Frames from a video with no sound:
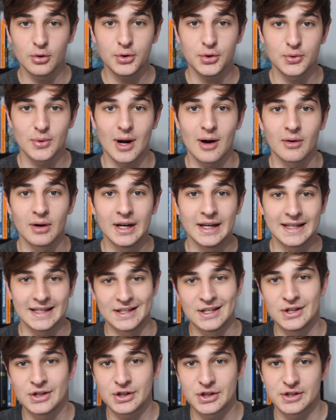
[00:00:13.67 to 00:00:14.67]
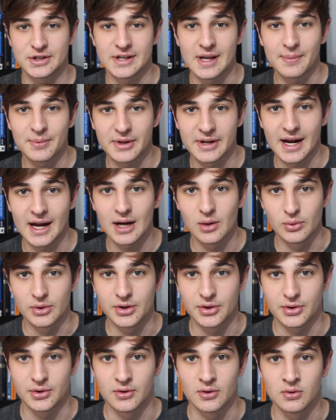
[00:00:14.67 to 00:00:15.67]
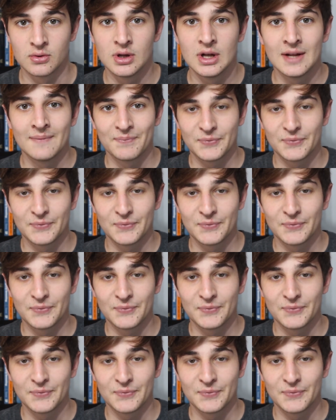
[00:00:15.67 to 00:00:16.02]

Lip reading: throughout each step that I went through